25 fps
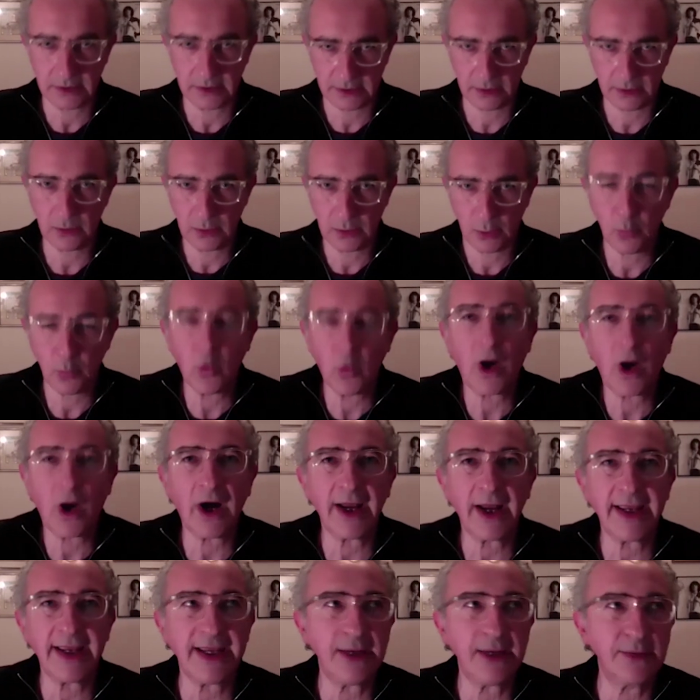
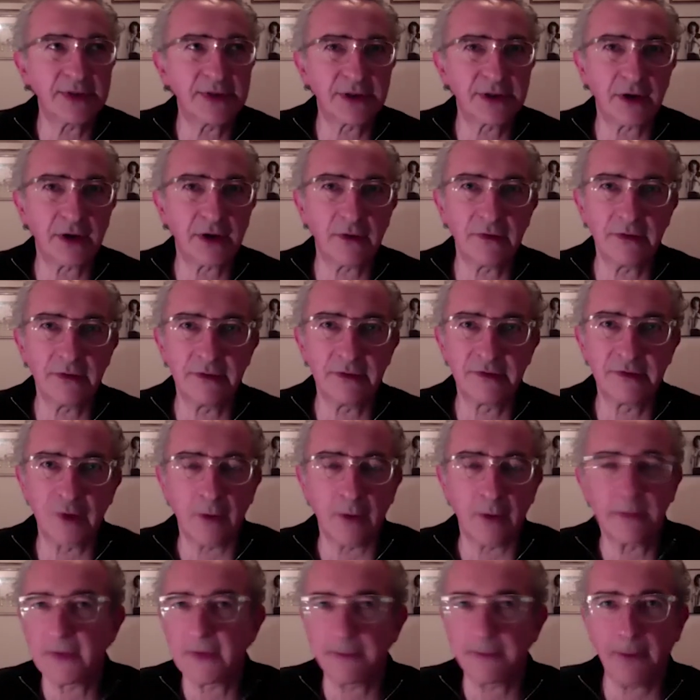why he was on
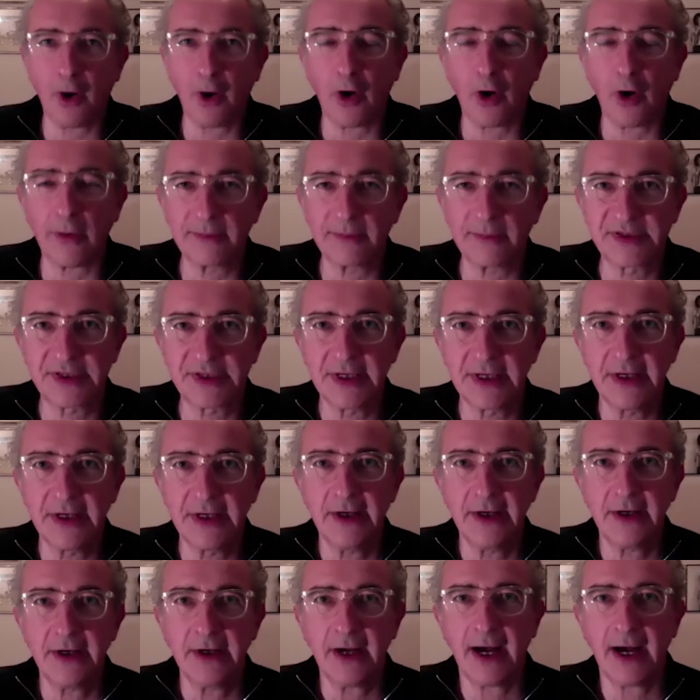top of the pops,
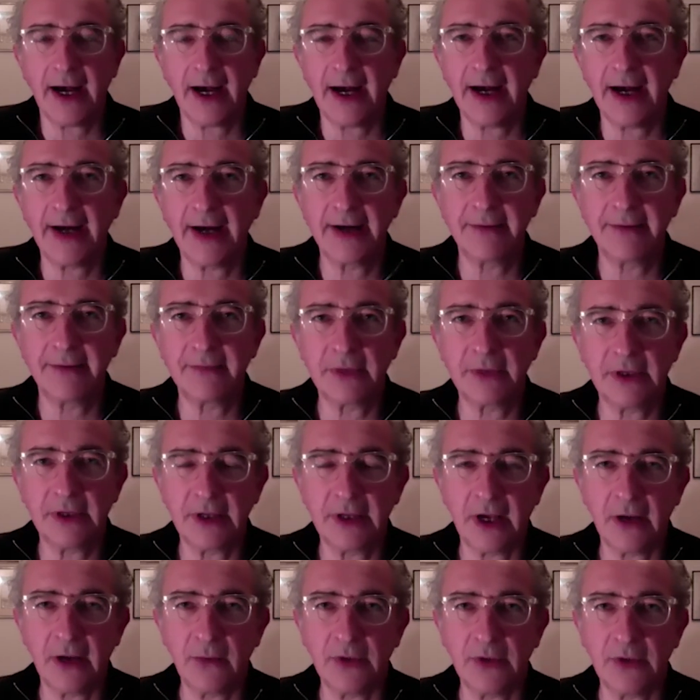um, you
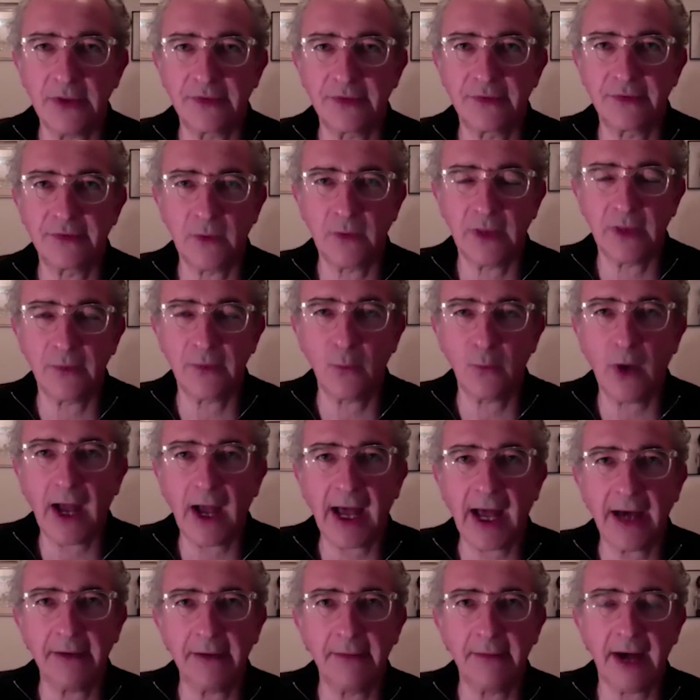know, with with
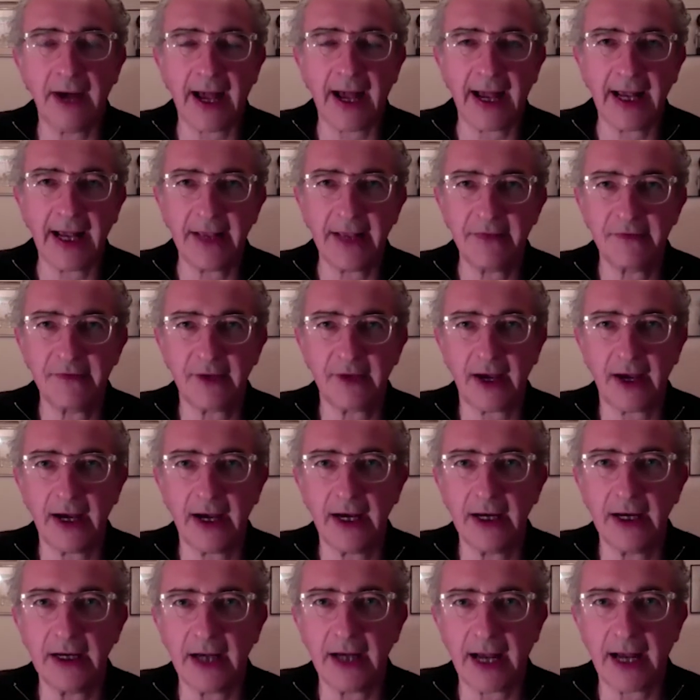Wham, and
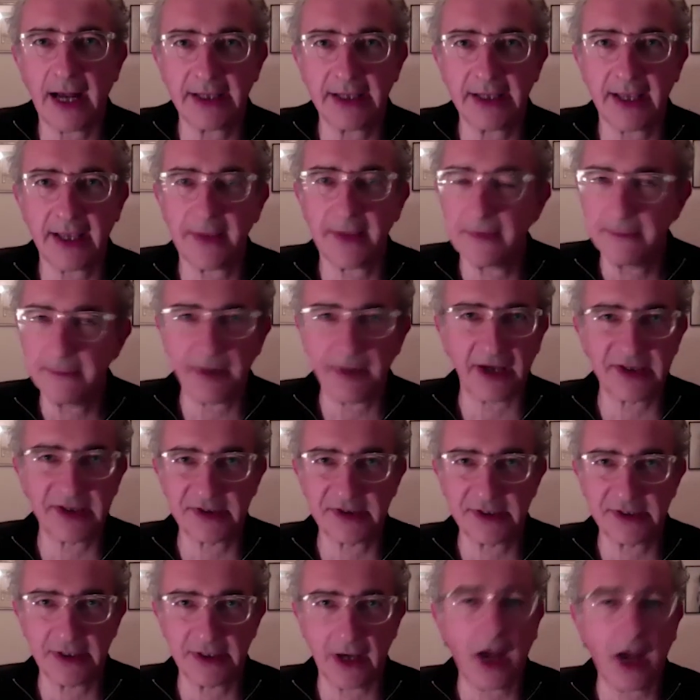uh, had to get the
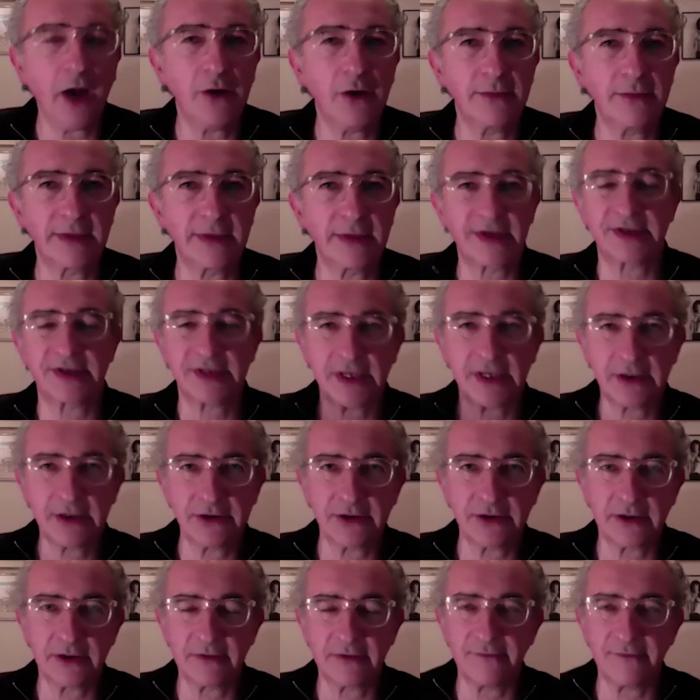bus home because he
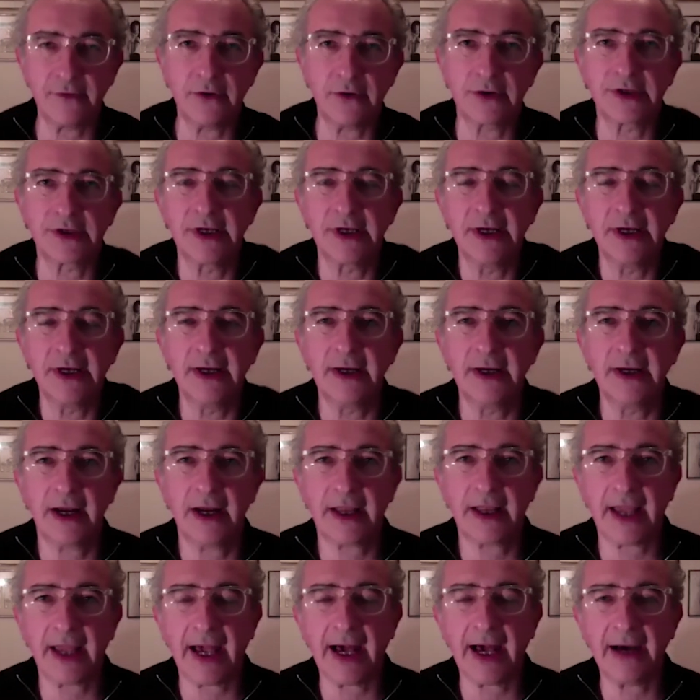couldn't afford a
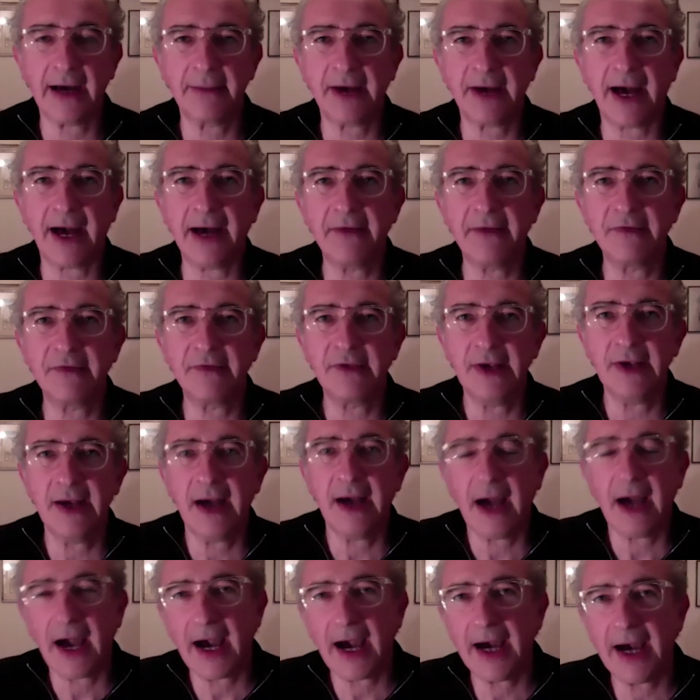cab. And
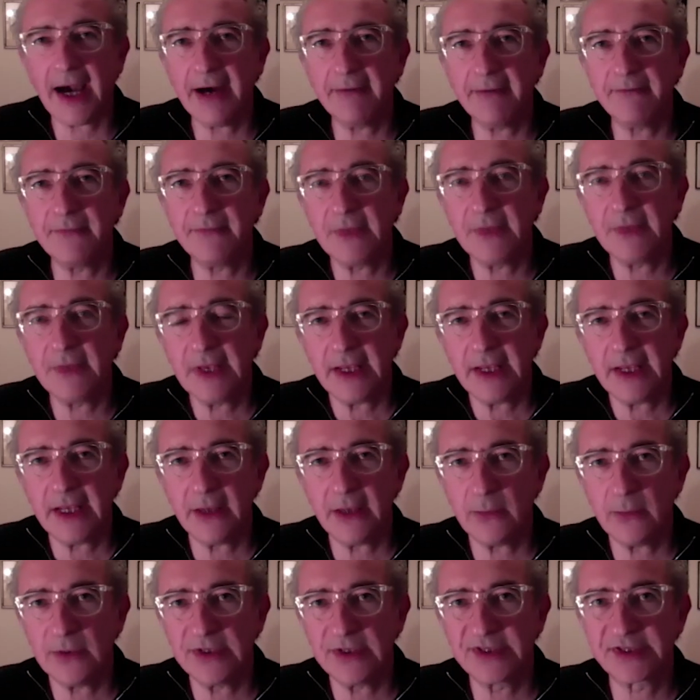um,
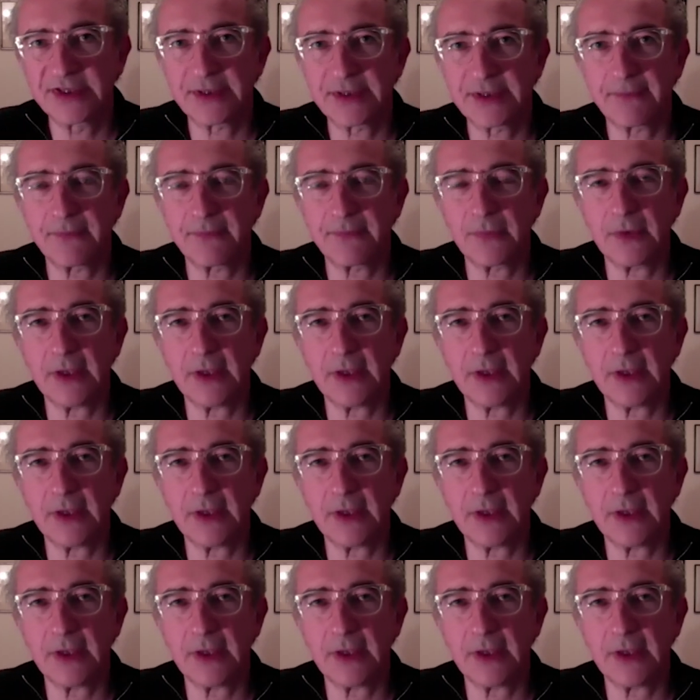it was